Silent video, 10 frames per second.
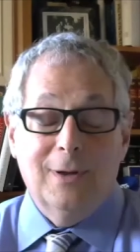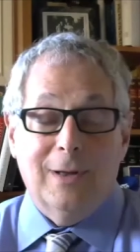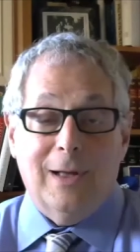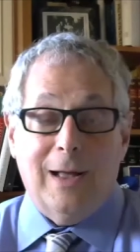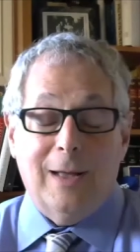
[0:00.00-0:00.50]

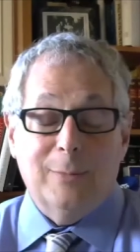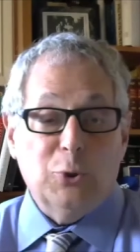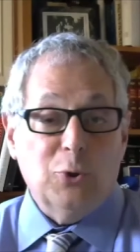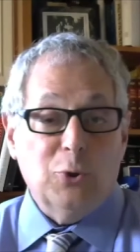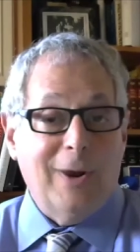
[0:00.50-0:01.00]
I'm
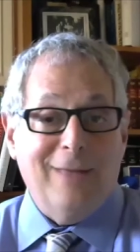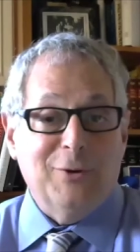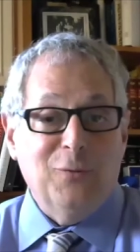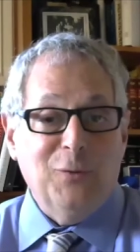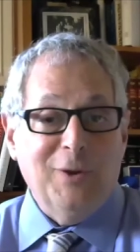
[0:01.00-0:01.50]
sure I have a
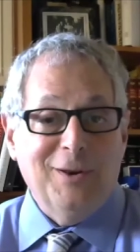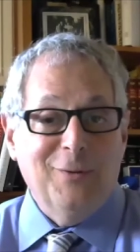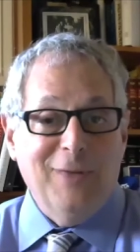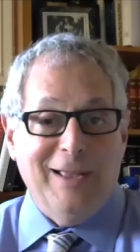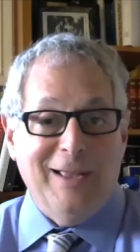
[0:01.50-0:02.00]

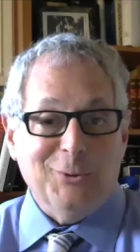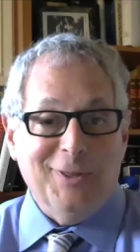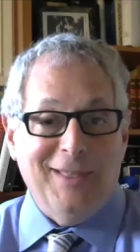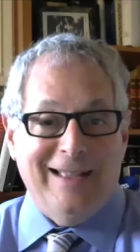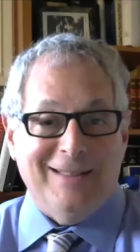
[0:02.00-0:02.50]
definitive answer to
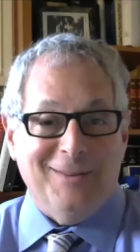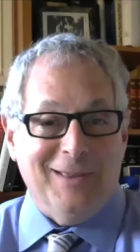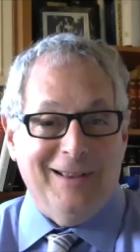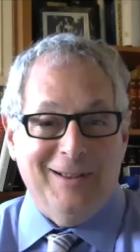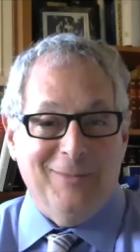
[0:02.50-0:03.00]

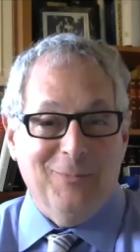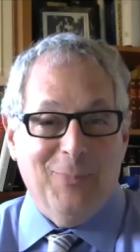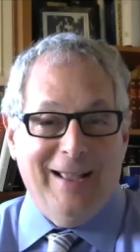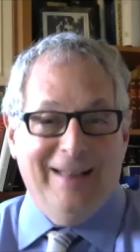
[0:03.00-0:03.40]
that, but